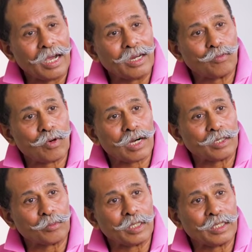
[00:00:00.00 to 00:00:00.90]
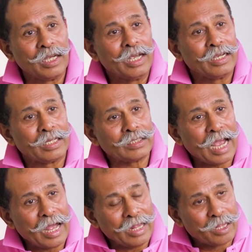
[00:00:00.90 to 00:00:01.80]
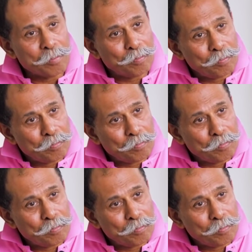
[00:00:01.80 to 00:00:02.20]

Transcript: environment gets the